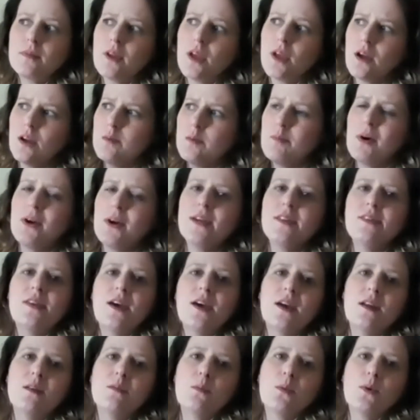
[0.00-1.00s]
I might
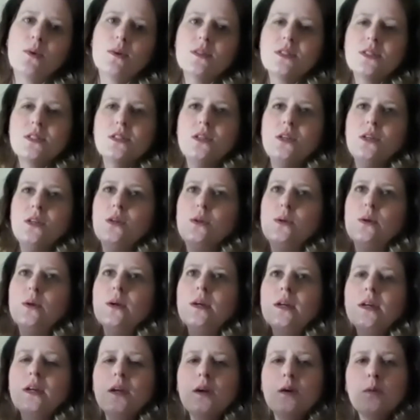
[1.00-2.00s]
then want to
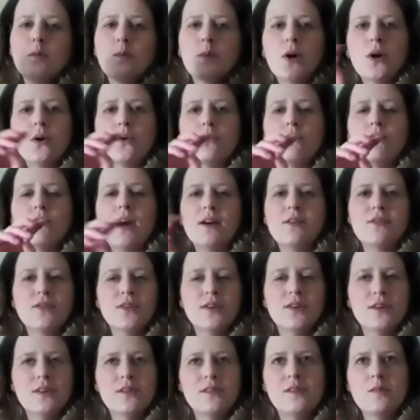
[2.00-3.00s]
put a
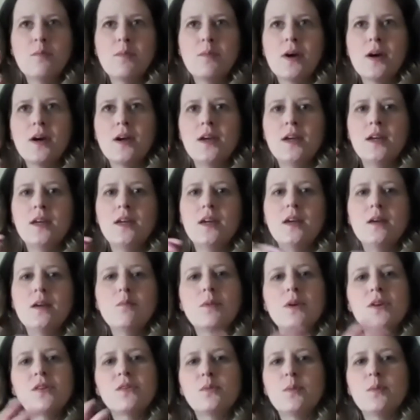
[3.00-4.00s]
reference in my
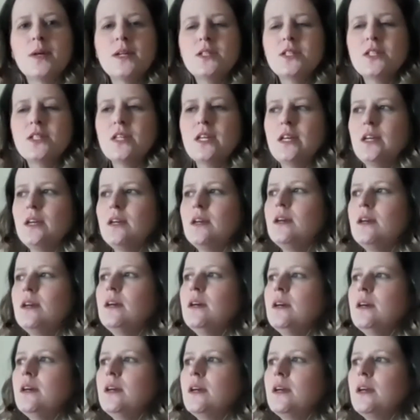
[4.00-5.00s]
spreadsheet,
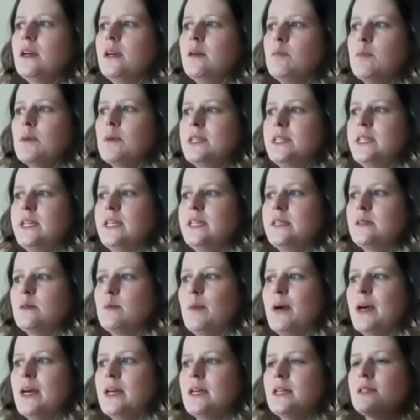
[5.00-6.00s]
in my
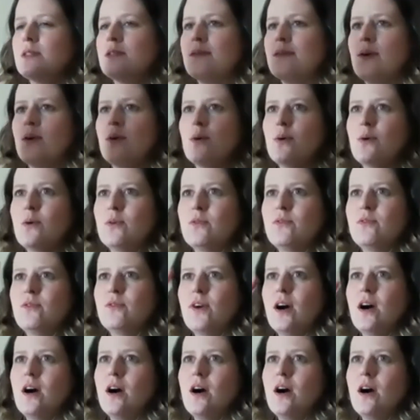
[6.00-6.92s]
database of